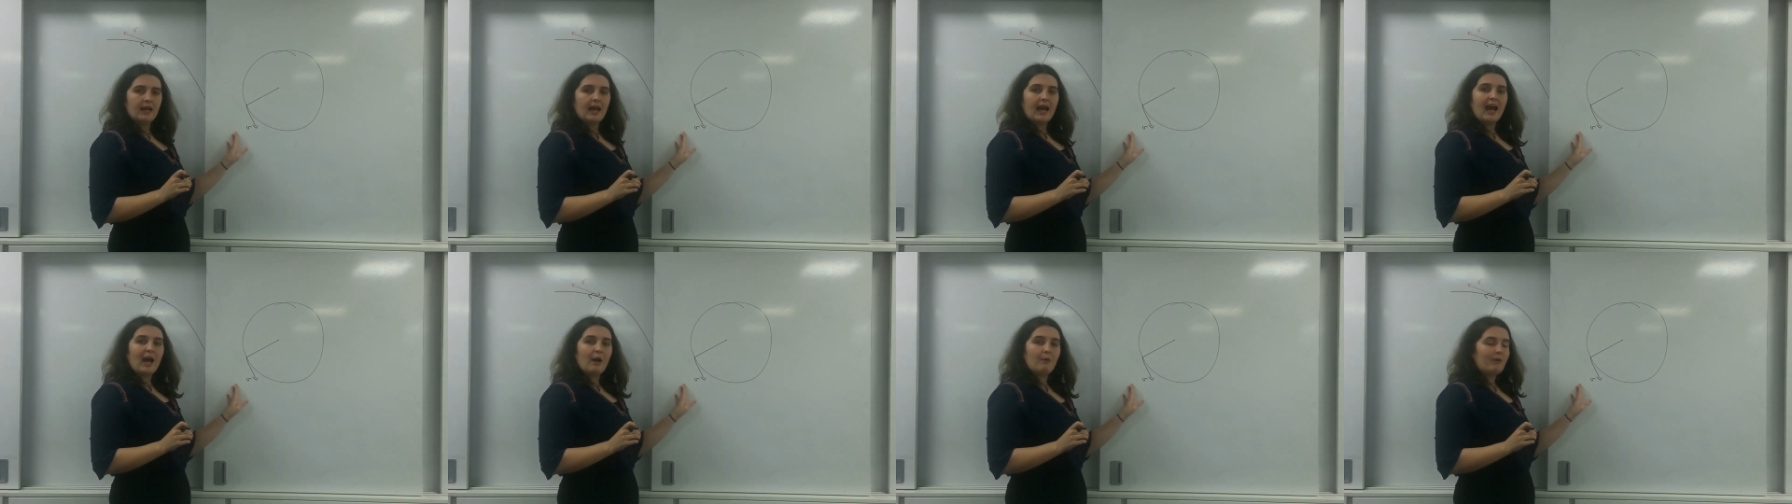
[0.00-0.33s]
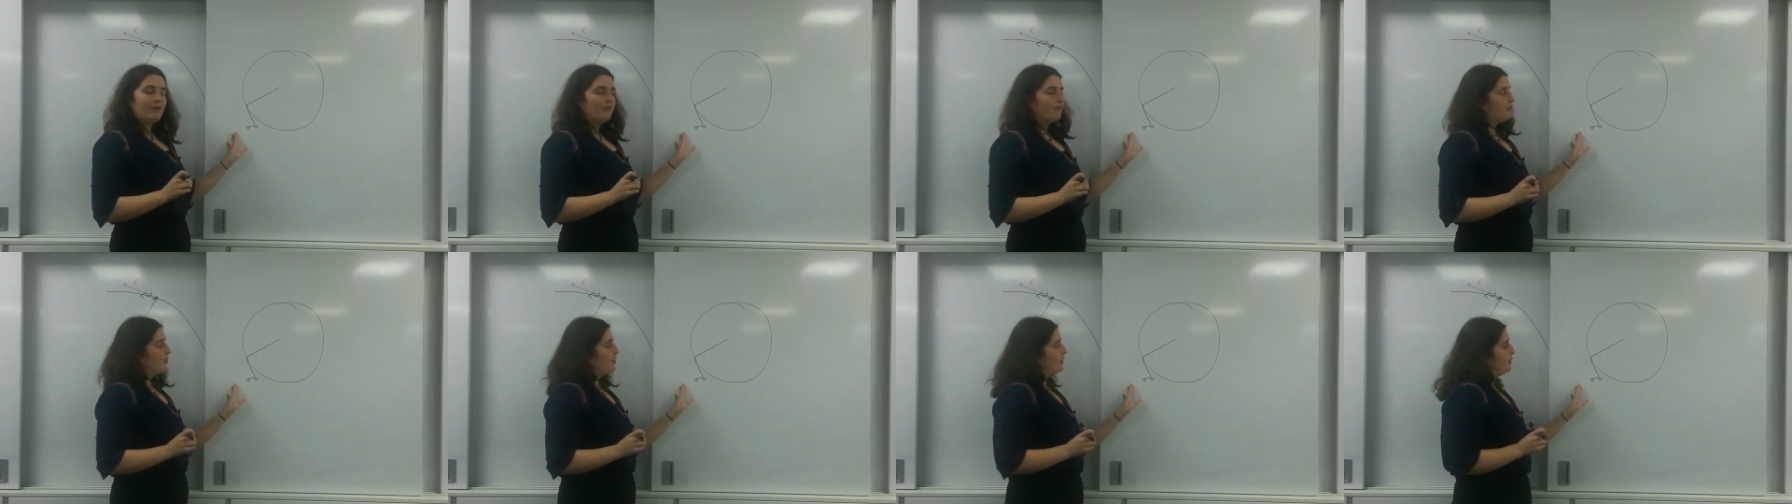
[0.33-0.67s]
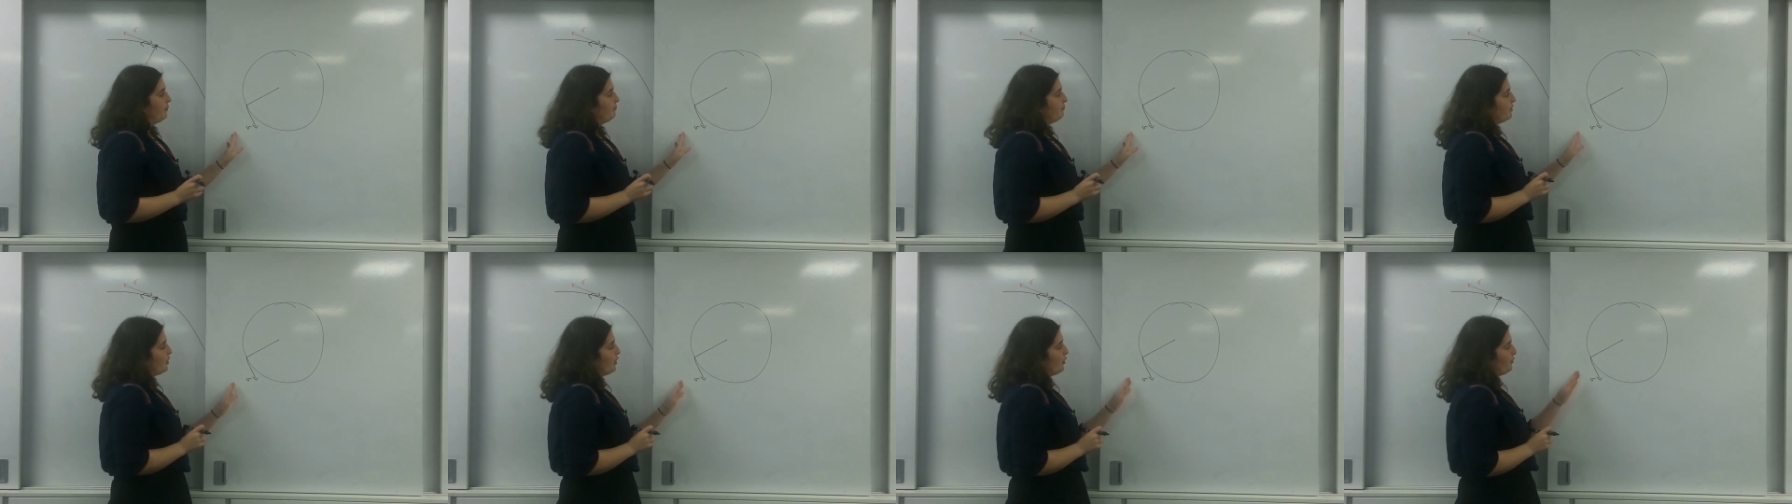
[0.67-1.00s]

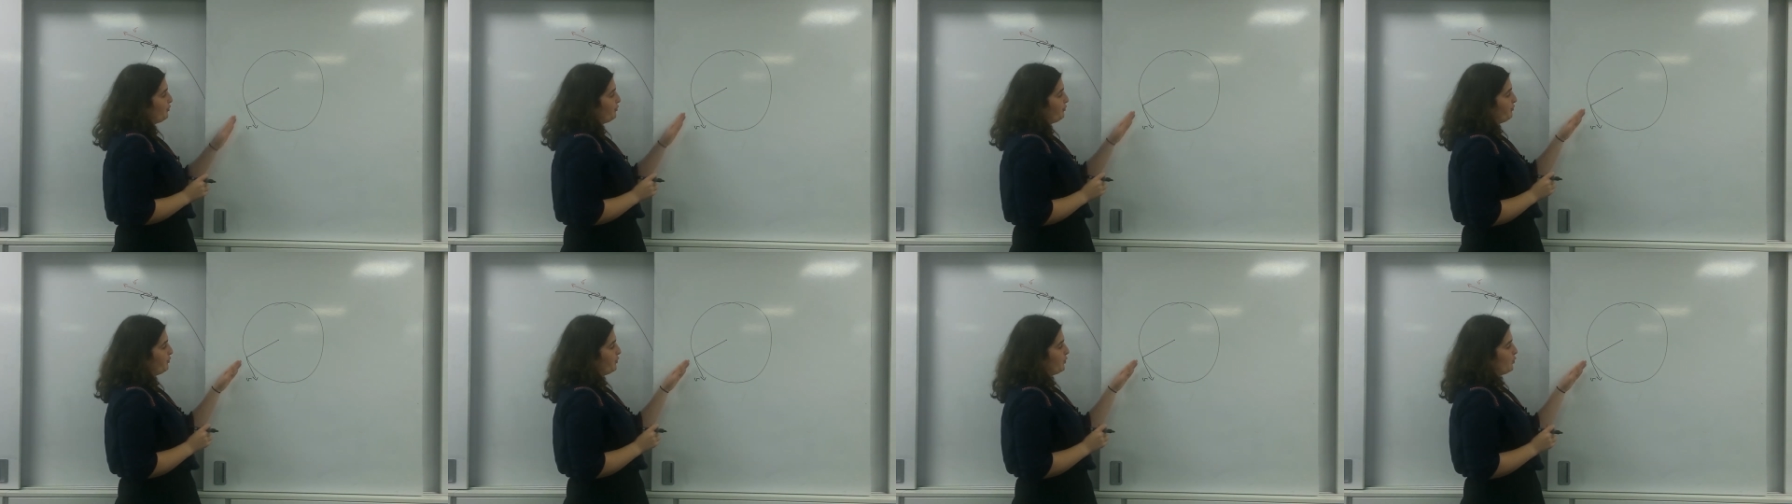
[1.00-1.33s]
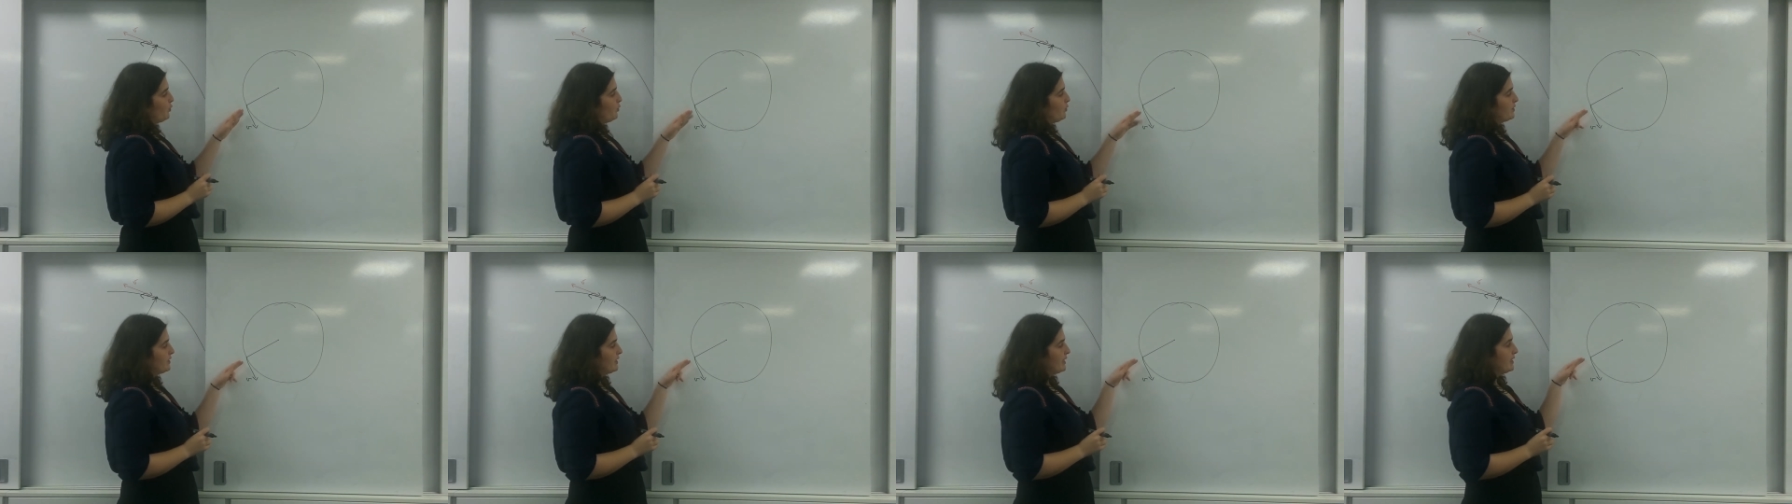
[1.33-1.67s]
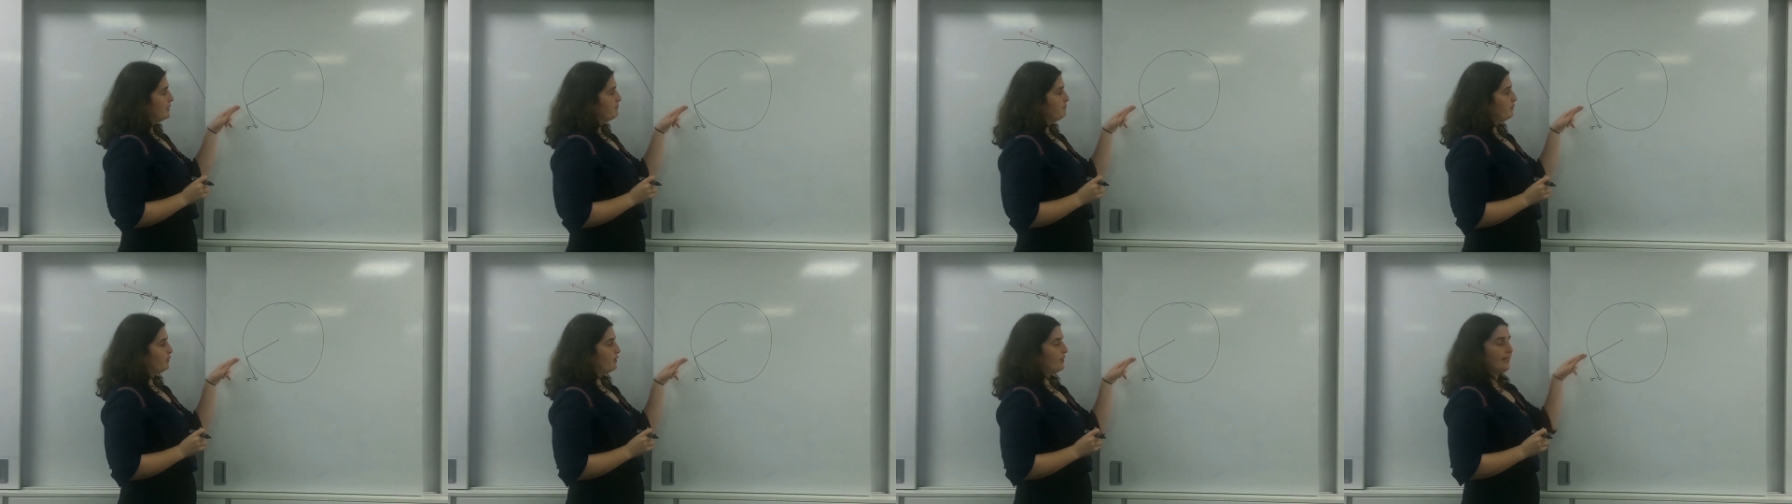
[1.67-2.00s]
However, a force
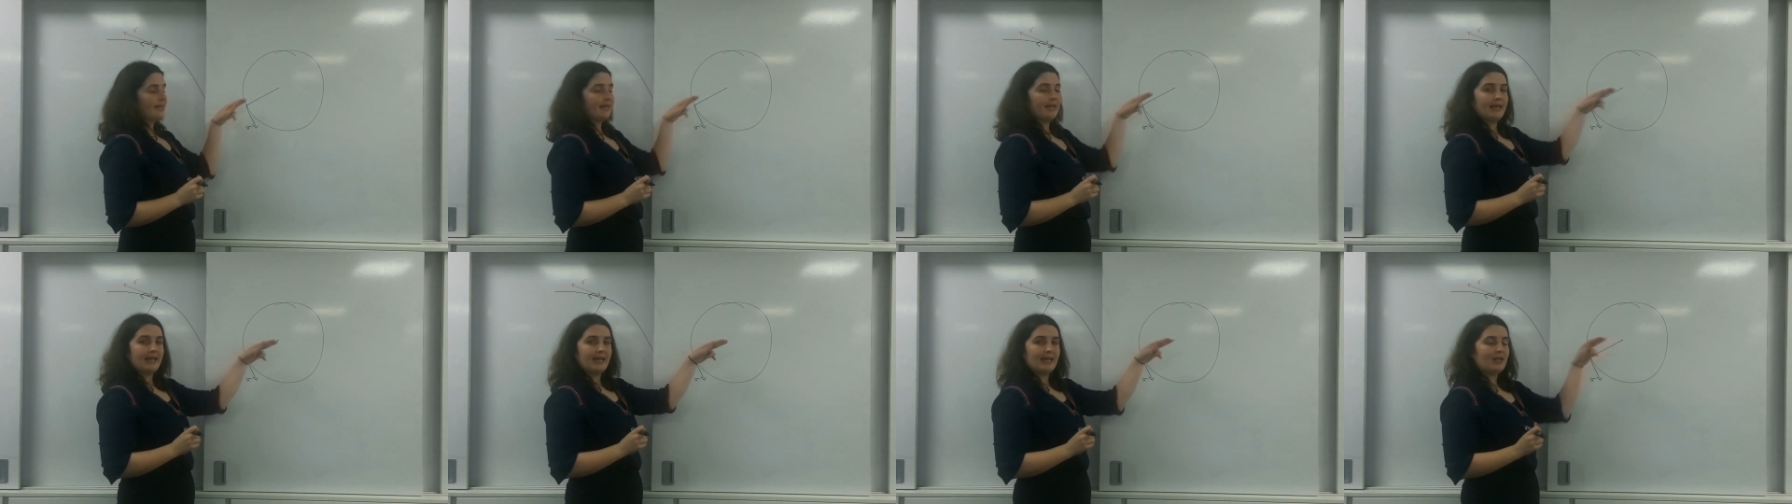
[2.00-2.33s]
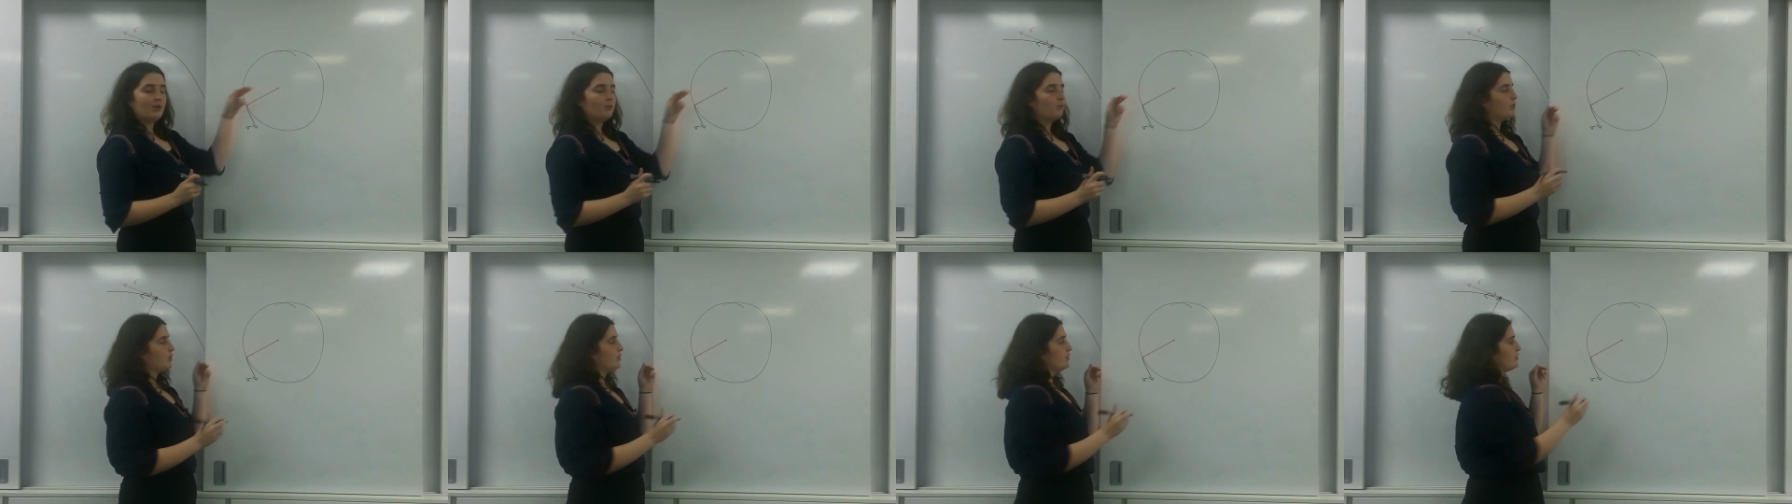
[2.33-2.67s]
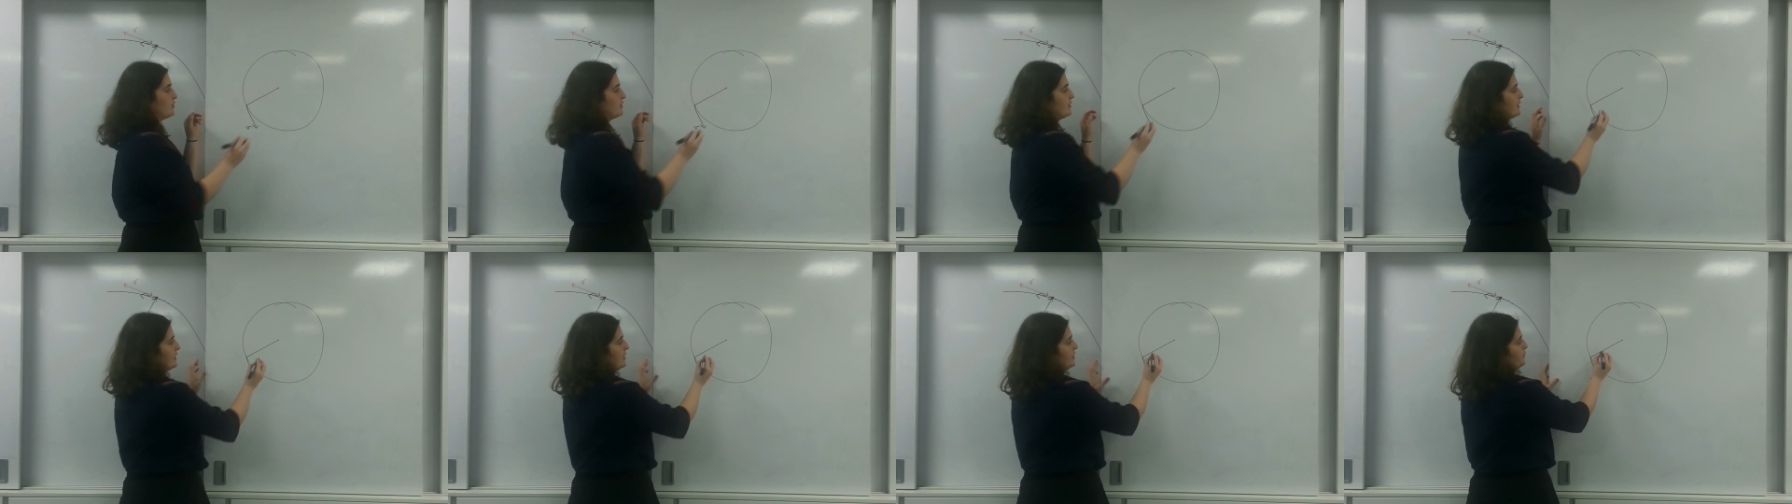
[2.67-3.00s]
is pulling it
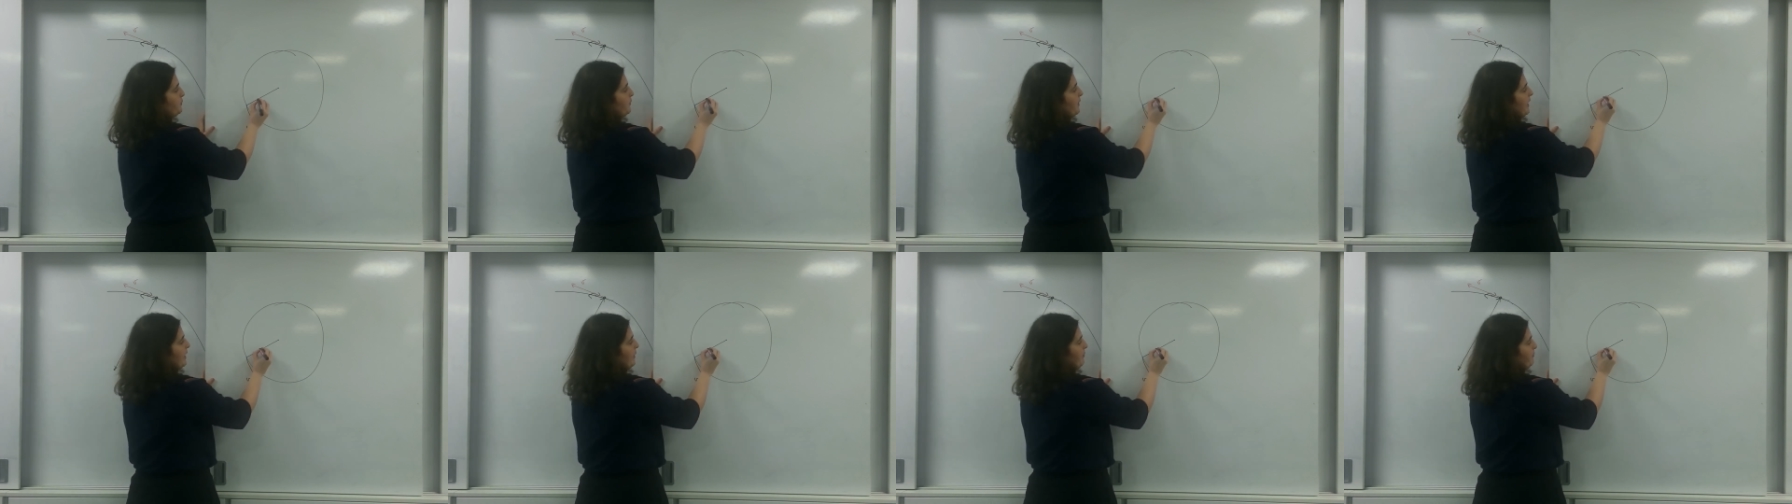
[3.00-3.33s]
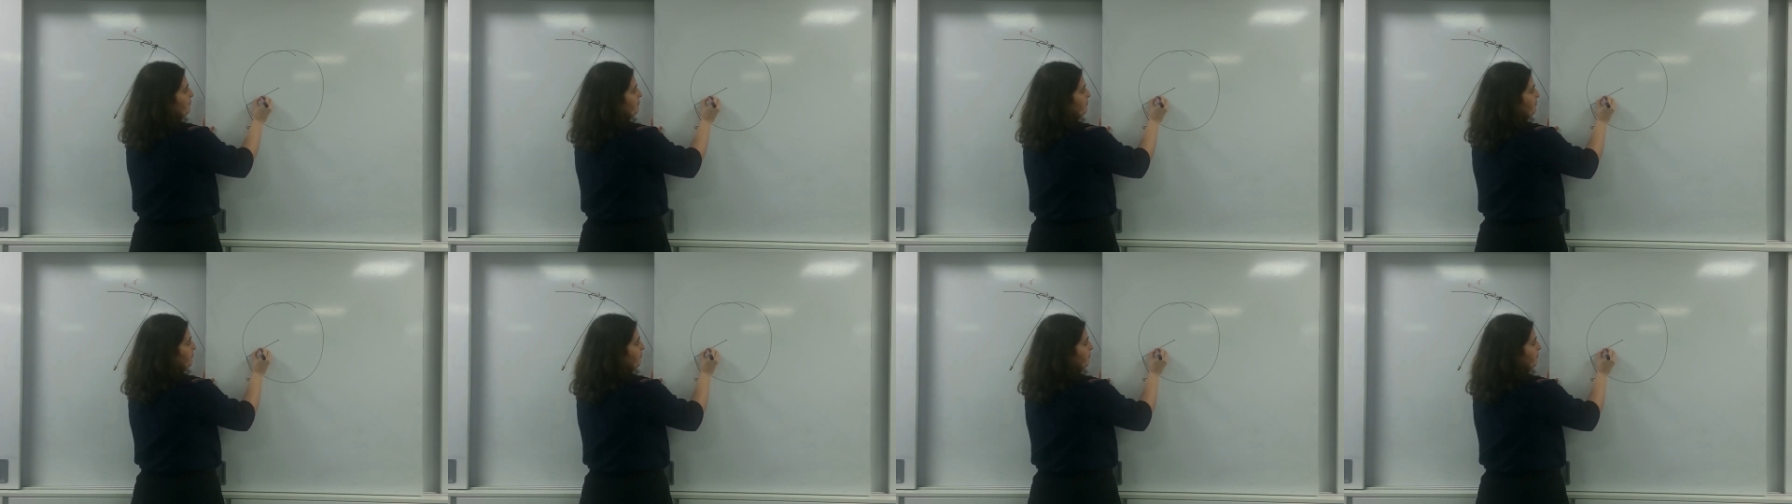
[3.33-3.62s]
inwards this way.